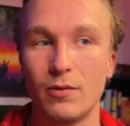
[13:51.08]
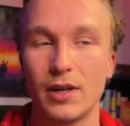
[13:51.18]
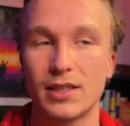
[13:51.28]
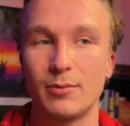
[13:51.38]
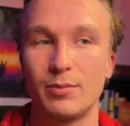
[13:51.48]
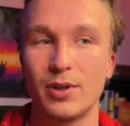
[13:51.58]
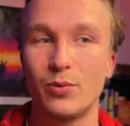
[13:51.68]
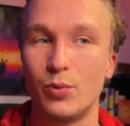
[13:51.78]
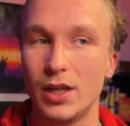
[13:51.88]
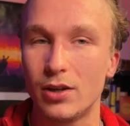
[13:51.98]
example,
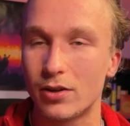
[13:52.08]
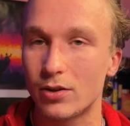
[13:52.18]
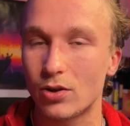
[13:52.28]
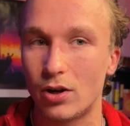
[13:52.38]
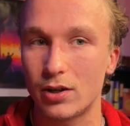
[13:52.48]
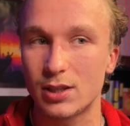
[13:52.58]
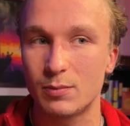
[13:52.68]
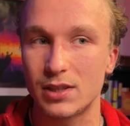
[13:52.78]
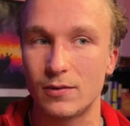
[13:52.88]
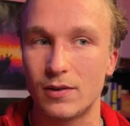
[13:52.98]
we're going to talk
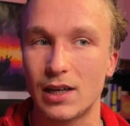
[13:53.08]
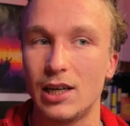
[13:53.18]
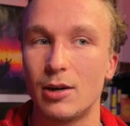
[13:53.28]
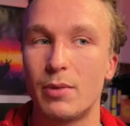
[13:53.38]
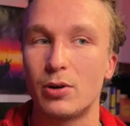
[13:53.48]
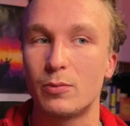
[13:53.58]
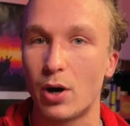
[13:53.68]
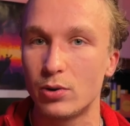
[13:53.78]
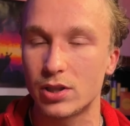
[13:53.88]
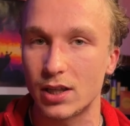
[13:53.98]
specifically about
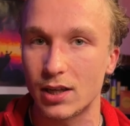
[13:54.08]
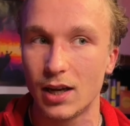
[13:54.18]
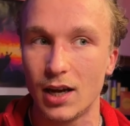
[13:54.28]
posting